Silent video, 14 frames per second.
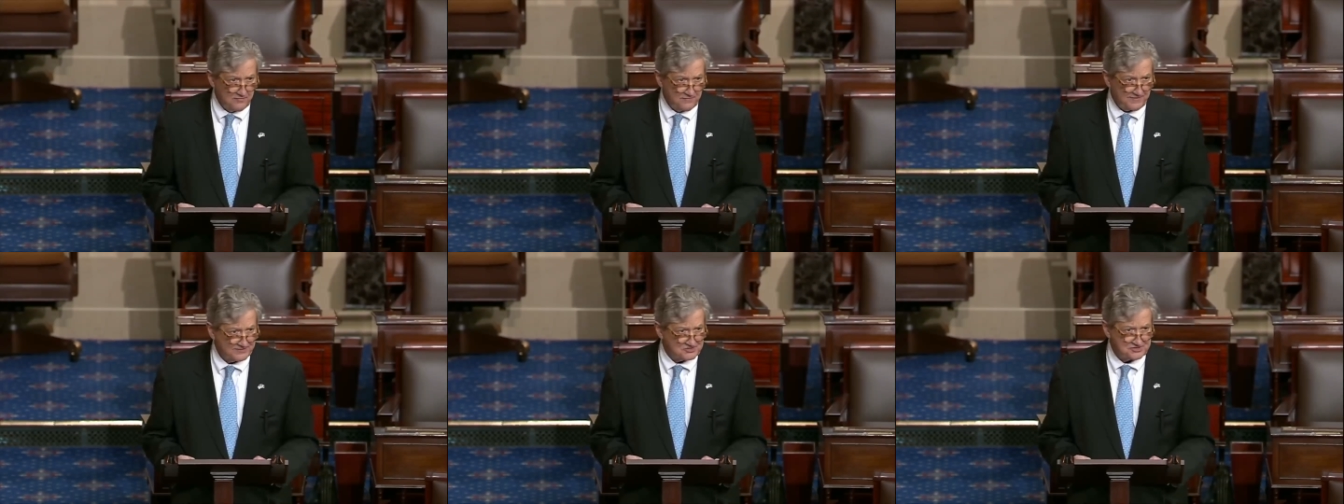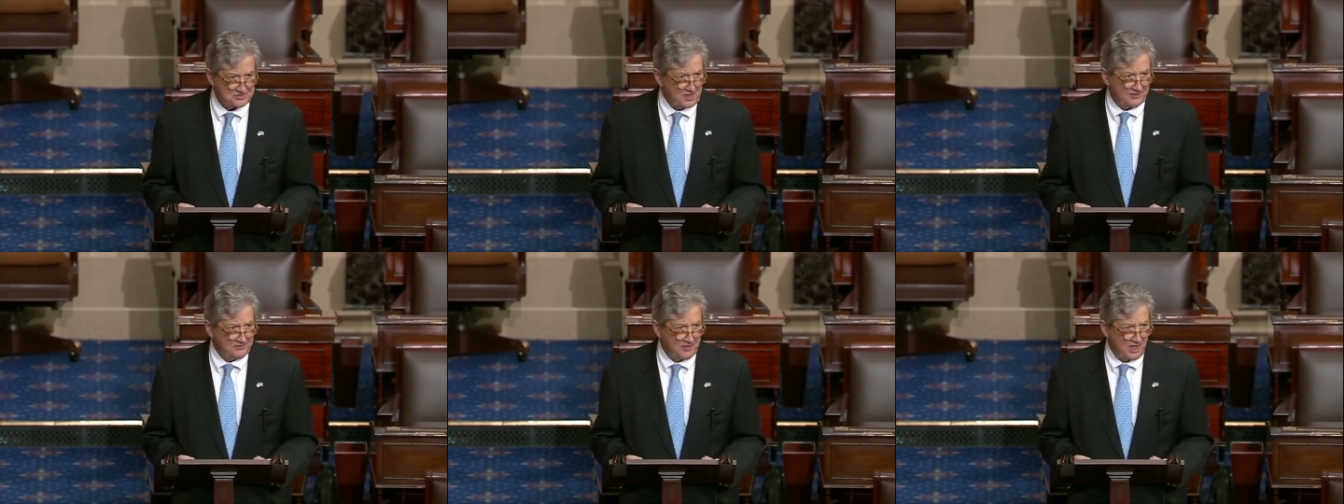That's
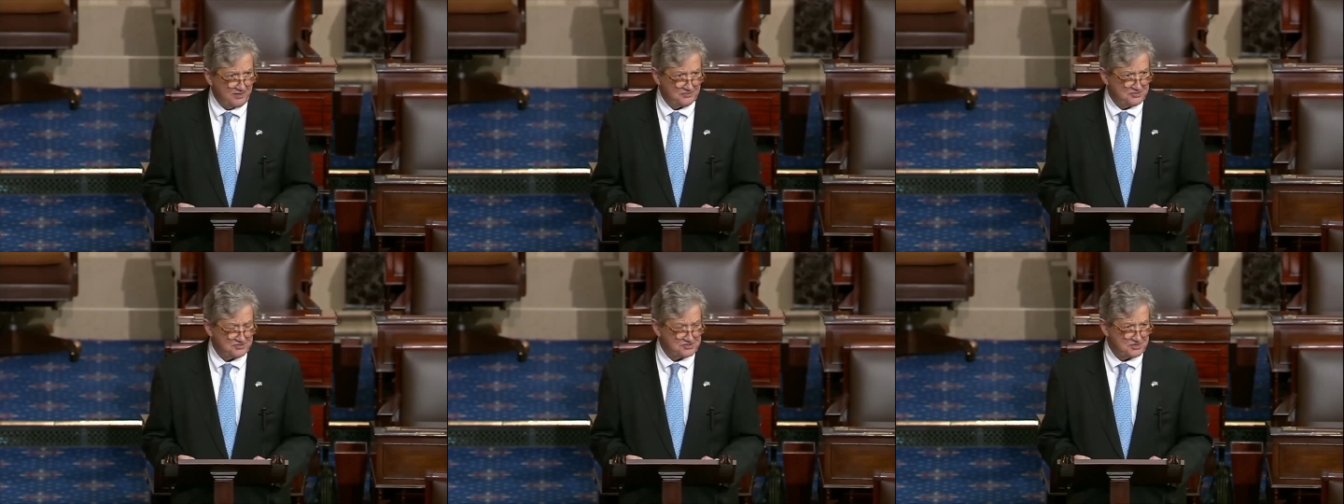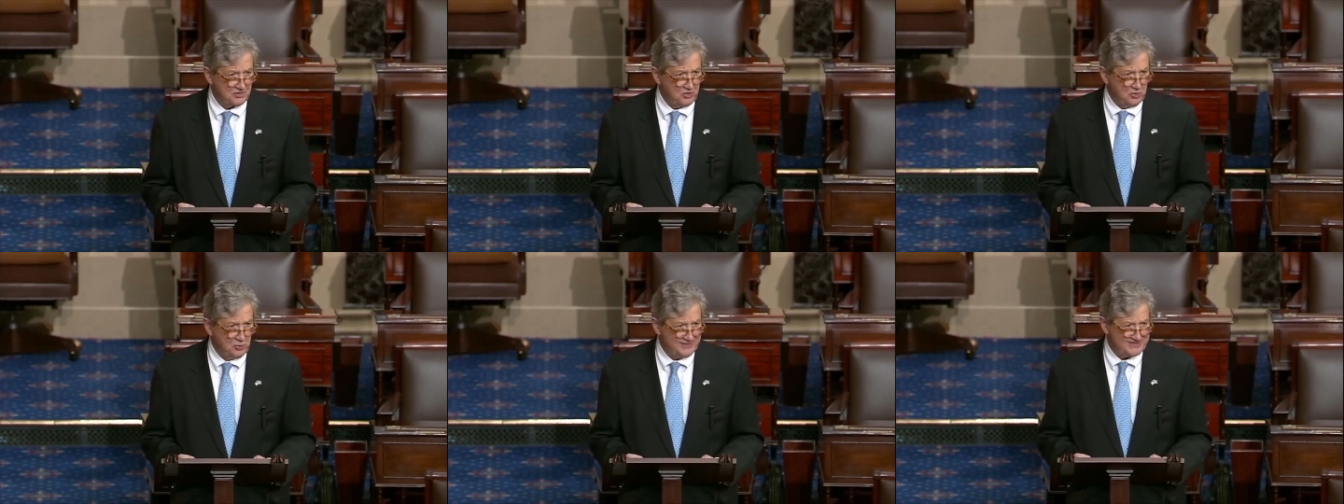not, not just a
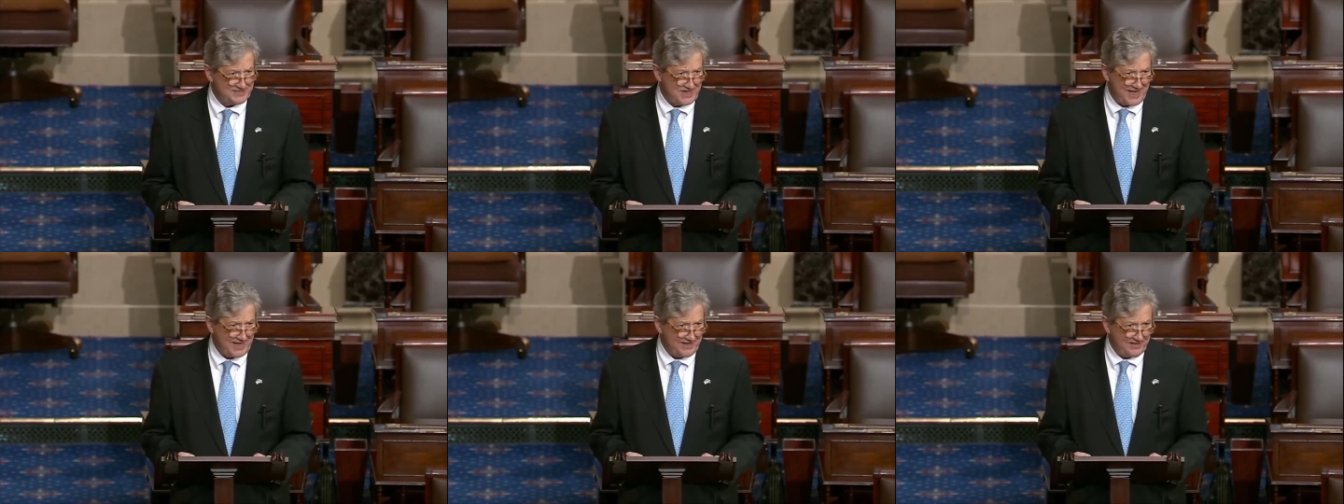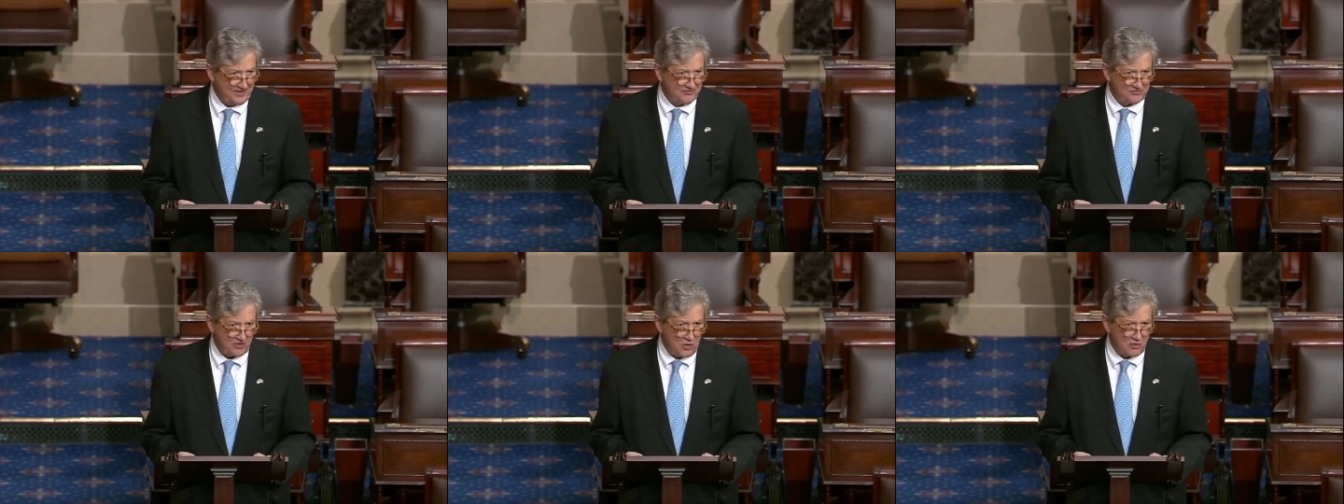
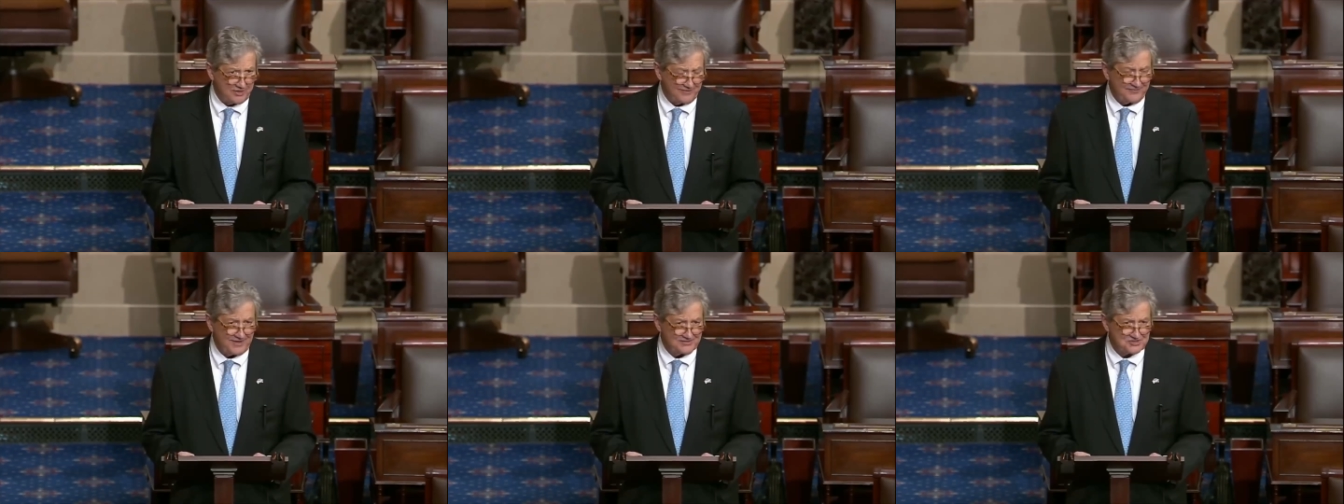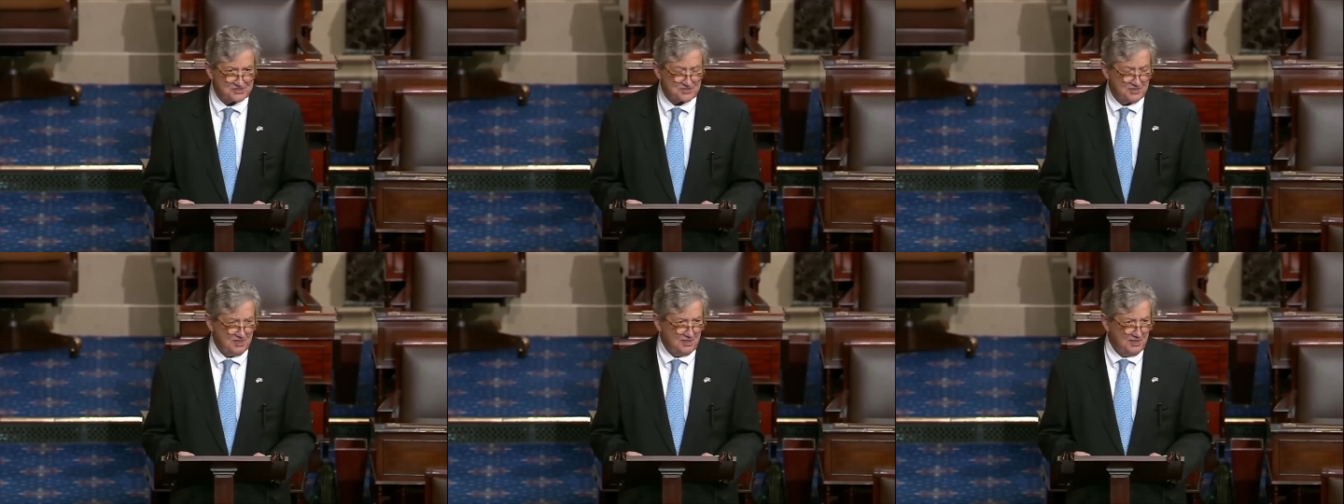Louisianian talking,
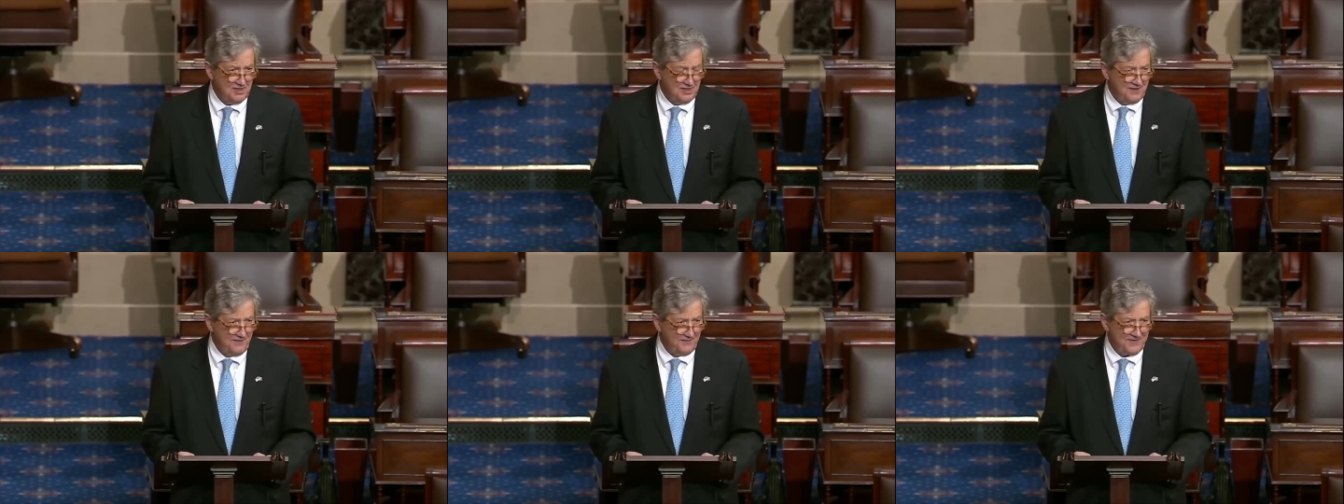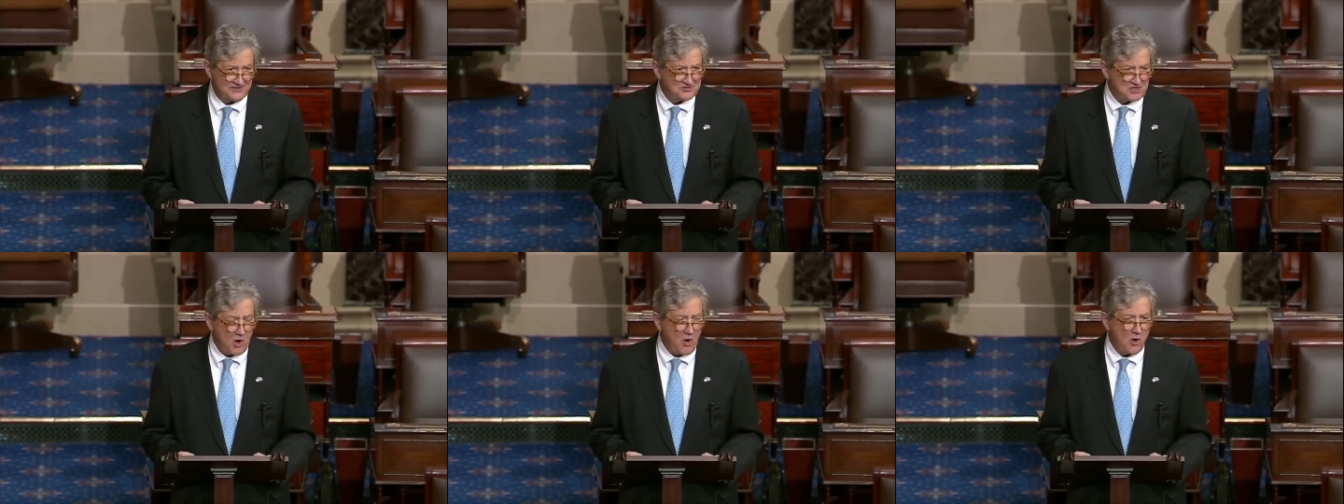that's
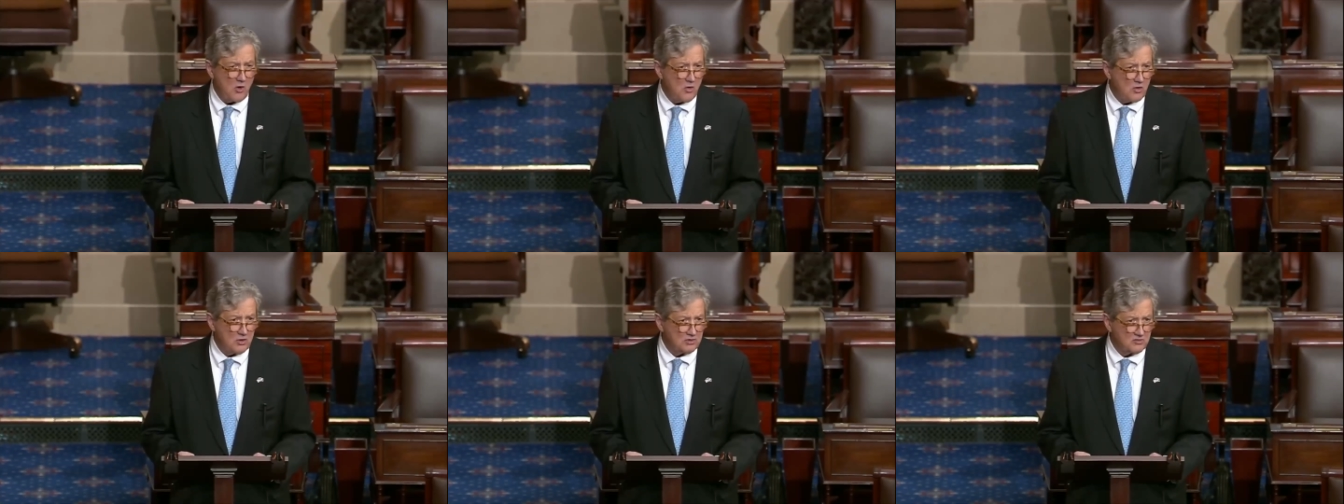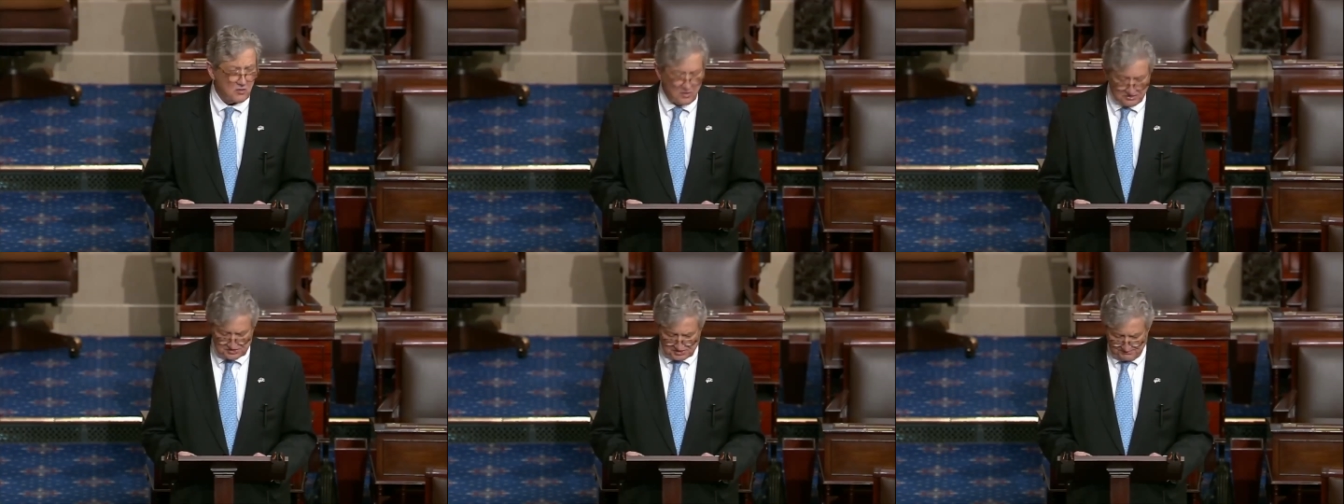that's all
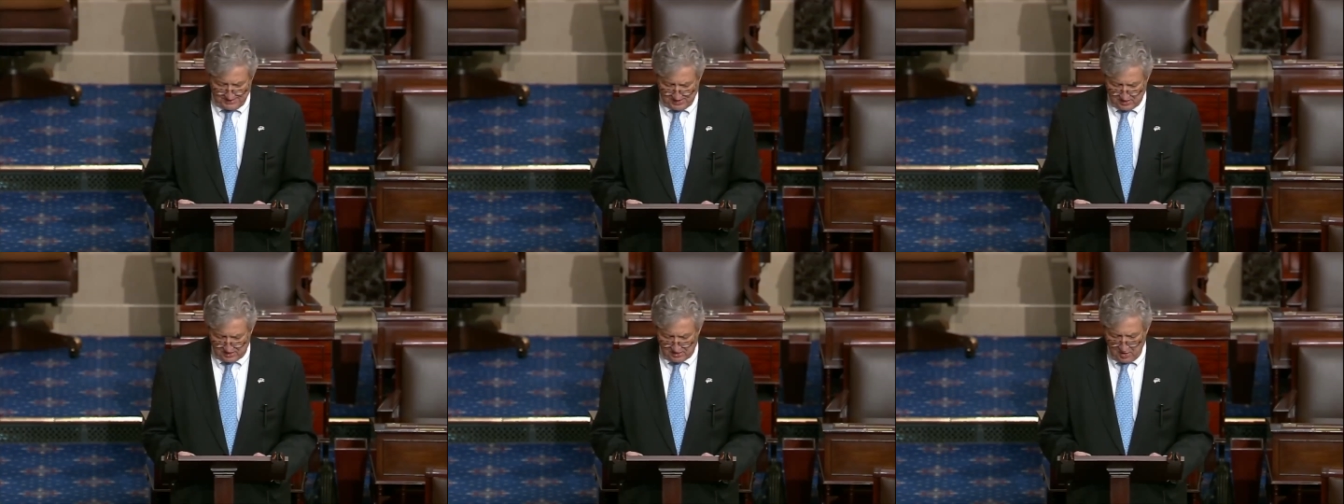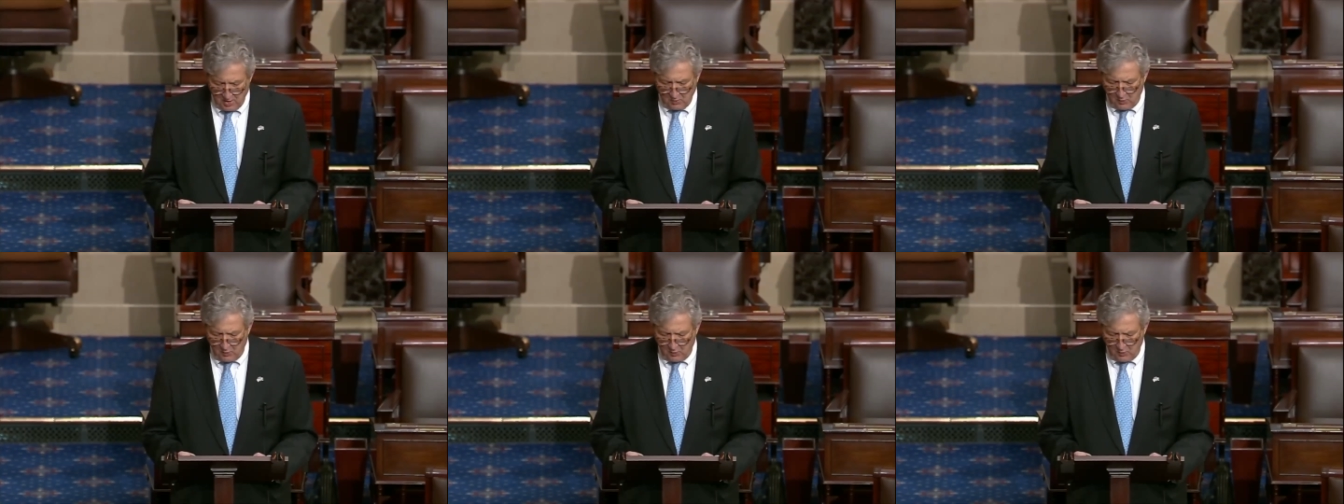across America.